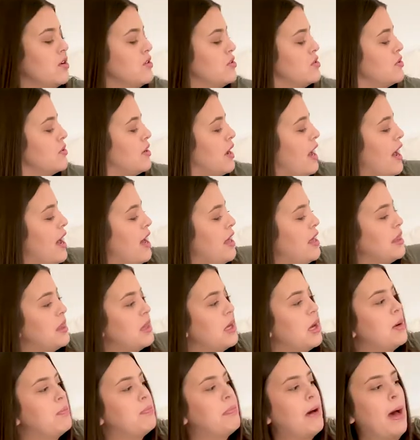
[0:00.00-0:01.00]
also got
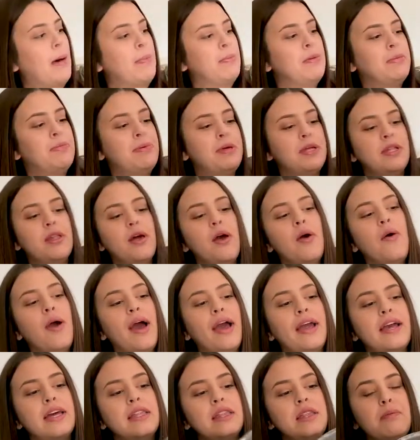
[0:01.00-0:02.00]
the boppy pillow.
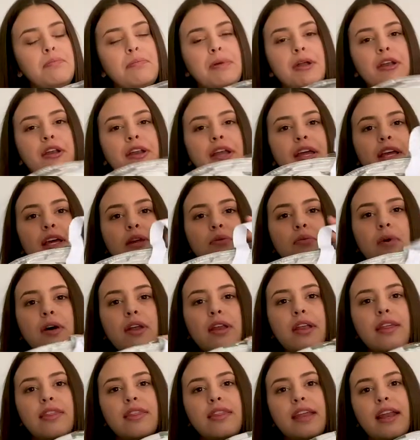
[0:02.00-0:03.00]
I got the bare naked
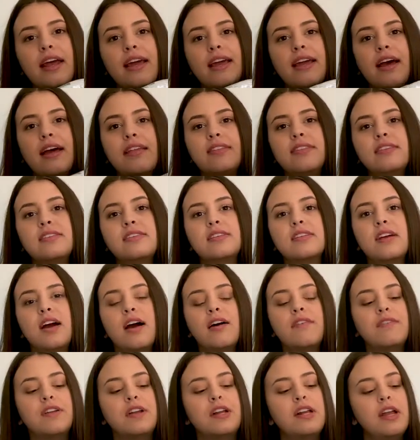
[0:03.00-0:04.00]
one and then I got this
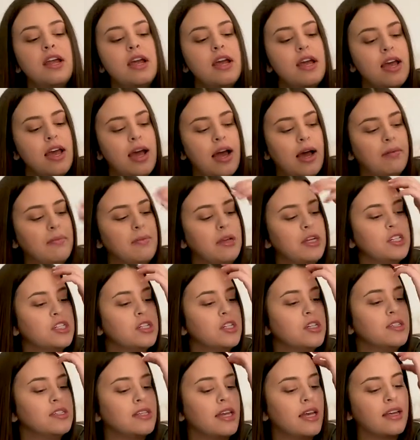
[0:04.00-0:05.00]
cover I'm not
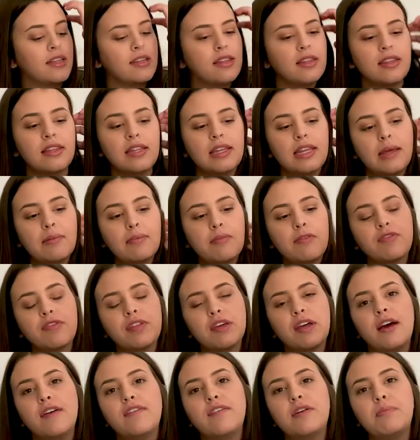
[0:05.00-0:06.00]
sure exactly the name of the
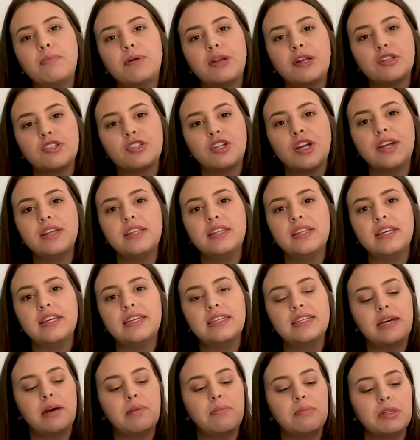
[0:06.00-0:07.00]
cover, but I'll try and link
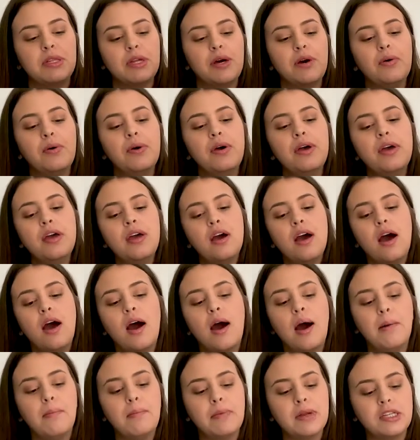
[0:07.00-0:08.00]
it down below.
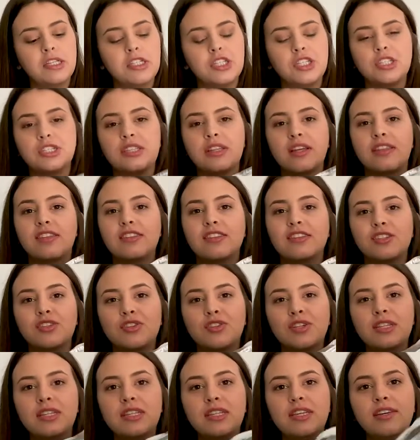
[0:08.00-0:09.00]
Um, but it's just like this
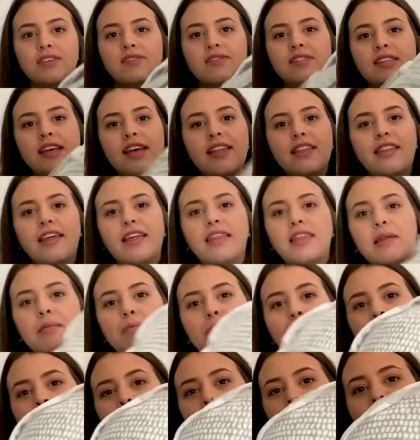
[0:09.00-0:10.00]
green leaves, and then the
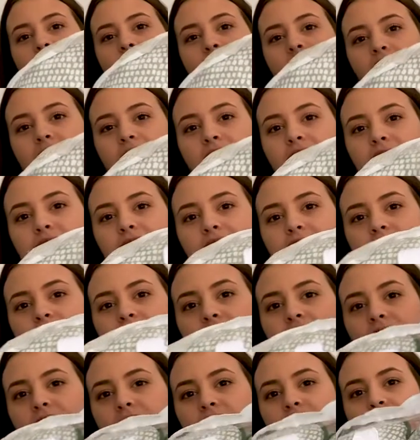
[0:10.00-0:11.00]
back is
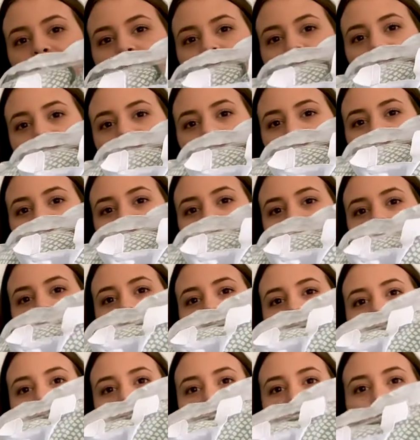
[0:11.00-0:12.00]
this
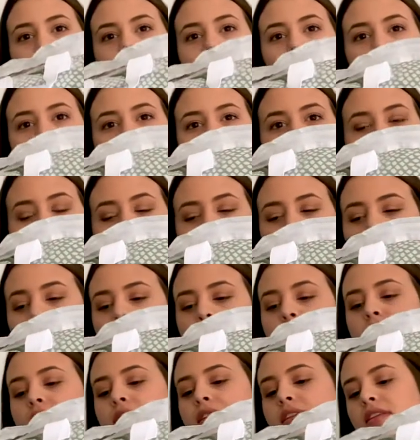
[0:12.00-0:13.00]
um, green
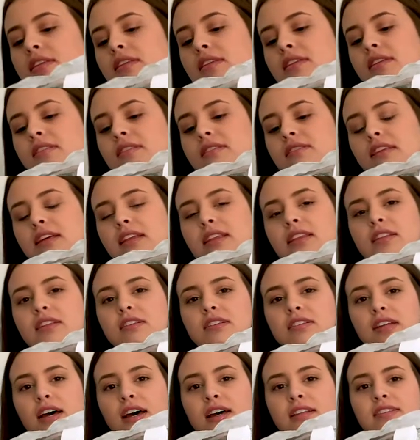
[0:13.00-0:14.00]
with like little
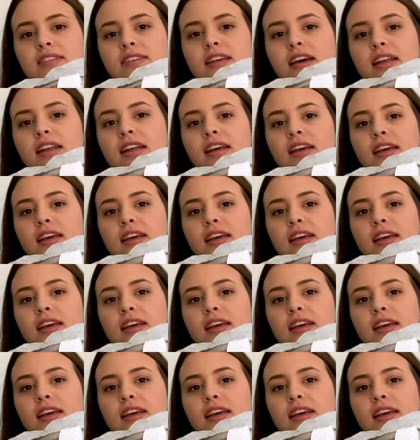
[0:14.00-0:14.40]
dots on